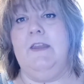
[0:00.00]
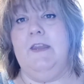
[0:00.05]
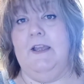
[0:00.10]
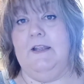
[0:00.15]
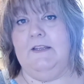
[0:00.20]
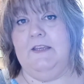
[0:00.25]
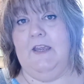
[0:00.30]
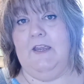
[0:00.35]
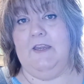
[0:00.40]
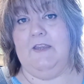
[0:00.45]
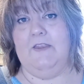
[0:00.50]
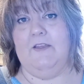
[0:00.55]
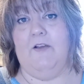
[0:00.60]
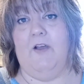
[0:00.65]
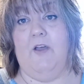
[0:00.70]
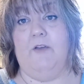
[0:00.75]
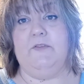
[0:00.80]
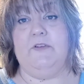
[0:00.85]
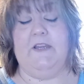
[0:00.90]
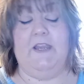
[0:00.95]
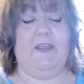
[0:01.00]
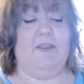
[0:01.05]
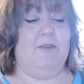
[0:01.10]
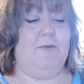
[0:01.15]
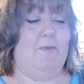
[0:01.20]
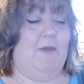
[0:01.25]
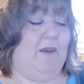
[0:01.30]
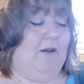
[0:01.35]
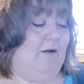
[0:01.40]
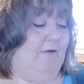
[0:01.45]
Now I tell you, they'll hold
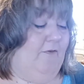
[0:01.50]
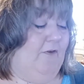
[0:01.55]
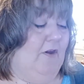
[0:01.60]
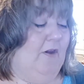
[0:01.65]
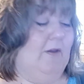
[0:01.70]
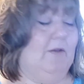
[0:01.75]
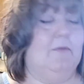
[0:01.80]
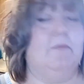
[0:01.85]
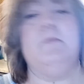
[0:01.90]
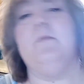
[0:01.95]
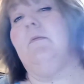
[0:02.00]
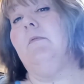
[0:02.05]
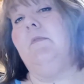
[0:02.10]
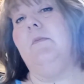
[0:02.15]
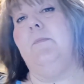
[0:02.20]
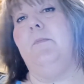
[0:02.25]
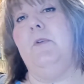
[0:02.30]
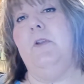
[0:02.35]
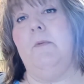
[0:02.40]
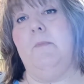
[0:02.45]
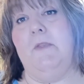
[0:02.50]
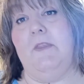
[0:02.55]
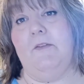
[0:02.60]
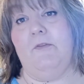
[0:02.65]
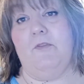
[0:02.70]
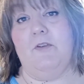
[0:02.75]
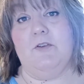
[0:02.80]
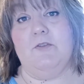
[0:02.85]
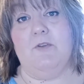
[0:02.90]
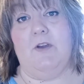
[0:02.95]
together better if you can put them in the
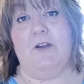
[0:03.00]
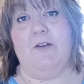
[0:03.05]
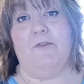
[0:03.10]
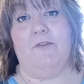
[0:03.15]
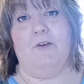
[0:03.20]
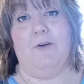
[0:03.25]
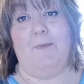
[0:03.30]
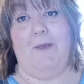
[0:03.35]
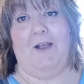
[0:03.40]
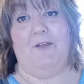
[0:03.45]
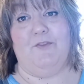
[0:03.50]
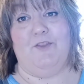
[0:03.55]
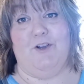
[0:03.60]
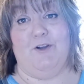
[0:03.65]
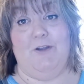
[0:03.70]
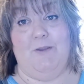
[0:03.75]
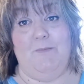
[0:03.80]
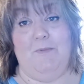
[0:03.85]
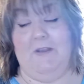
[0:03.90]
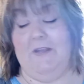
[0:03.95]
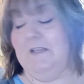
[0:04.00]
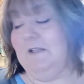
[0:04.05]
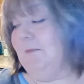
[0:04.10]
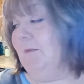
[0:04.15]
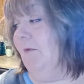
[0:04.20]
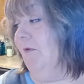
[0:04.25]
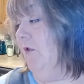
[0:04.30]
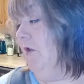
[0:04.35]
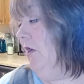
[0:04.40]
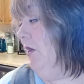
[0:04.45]
refrigerator for about 30 minutes
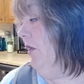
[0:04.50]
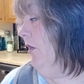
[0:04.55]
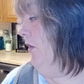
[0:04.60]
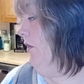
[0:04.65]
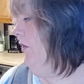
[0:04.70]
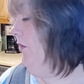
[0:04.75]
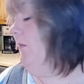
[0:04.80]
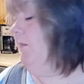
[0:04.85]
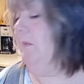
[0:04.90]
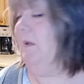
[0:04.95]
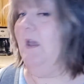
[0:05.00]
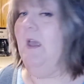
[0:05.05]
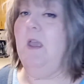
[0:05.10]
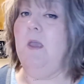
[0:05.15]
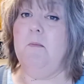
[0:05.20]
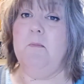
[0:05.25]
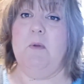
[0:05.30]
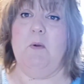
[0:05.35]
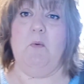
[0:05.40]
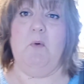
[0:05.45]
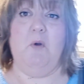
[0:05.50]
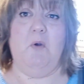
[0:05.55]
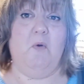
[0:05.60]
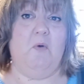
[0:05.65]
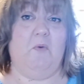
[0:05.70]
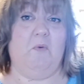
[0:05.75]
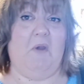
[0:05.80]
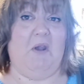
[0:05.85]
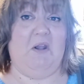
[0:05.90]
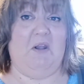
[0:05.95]
before you cook them. But we're
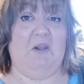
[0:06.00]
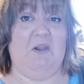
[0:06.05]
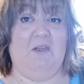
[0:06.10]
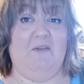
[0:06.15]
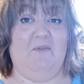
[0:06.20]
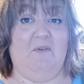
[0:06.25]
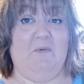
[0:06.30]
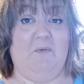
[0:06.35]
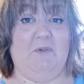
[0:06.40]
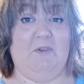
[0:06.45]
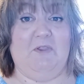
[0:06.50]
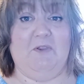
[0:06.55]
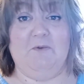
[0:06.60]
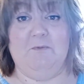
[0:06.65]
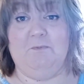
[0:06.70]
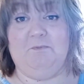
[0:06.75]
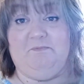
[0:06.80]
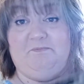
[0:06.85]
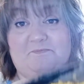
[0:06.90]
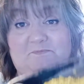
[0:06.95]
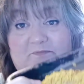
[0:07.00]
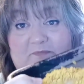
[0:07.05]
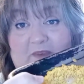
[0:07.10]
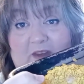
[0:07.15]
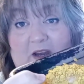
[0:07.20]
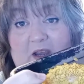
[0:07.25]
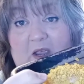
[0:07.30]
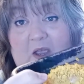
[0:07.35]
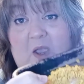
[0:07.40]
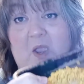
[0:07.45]
going right in the oven with them.
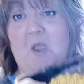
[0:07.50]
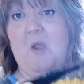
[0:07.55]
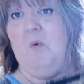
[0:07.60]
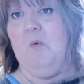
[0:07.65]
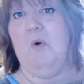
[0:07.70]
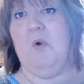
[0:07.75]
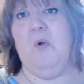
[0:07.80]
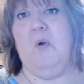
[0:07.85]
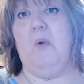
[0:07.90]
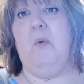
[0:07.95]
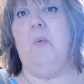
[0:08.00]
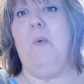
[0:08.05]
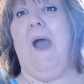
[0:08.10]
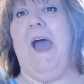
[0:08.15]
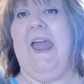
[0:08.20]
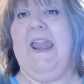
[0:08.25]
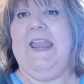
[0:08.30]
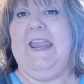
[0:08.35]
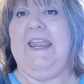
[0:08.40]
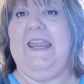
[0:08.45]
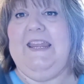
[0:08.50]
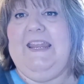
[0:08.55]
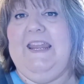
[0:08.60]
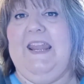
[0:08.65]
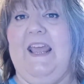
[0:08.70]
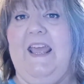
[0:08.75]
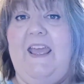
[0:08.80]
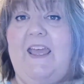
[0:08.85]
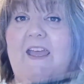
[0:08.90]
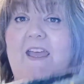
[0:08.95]
We're going right in
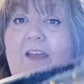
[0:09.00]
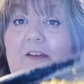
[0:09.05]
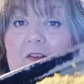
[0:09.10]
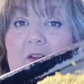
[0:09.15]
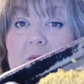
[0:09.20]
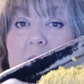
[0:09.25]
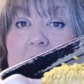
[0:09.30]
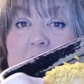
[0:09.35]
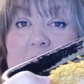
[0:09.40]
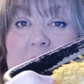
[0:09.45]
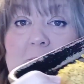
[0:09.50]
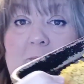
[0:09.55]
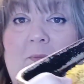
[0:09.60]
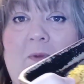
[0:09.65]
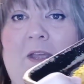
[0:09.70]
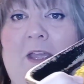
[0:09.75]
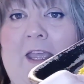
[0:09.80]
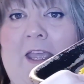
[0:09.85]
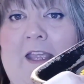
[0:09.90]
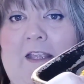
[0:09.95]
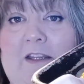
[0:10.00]
the oven with them.